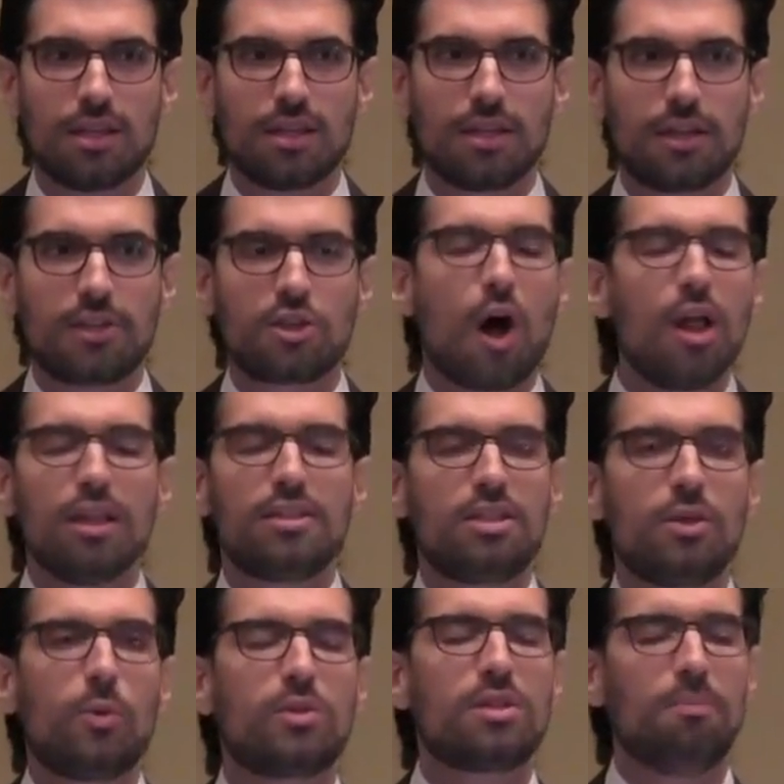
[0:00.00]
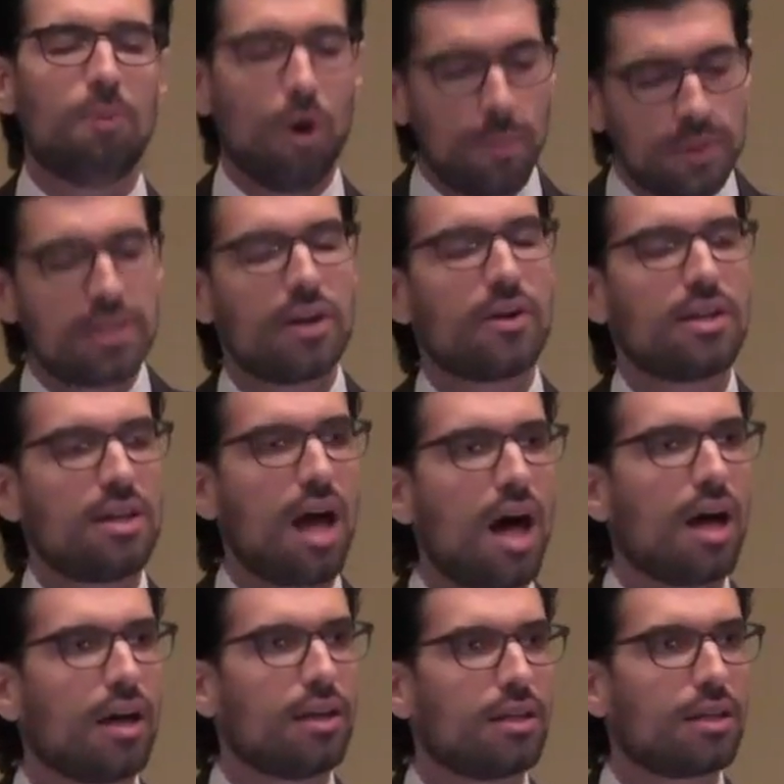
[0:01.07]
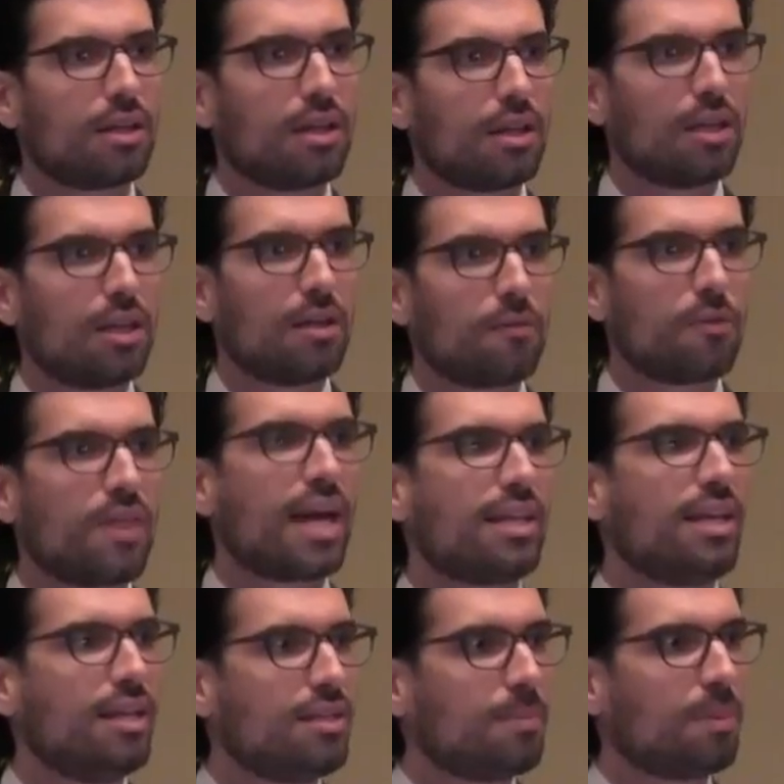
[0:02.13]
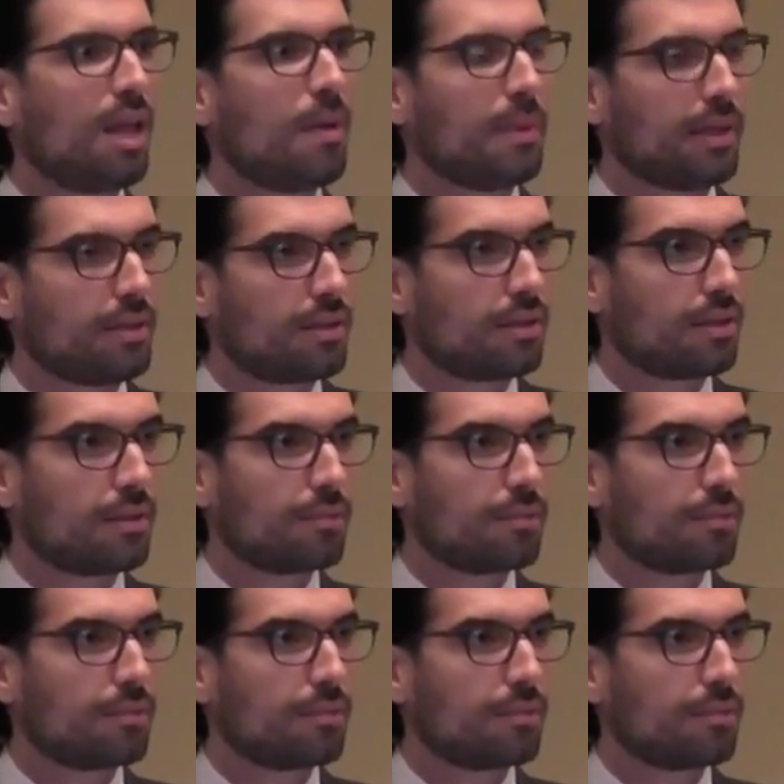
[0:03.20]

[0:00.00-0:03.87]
Because all it took was a momentary nod for that kid to plummet.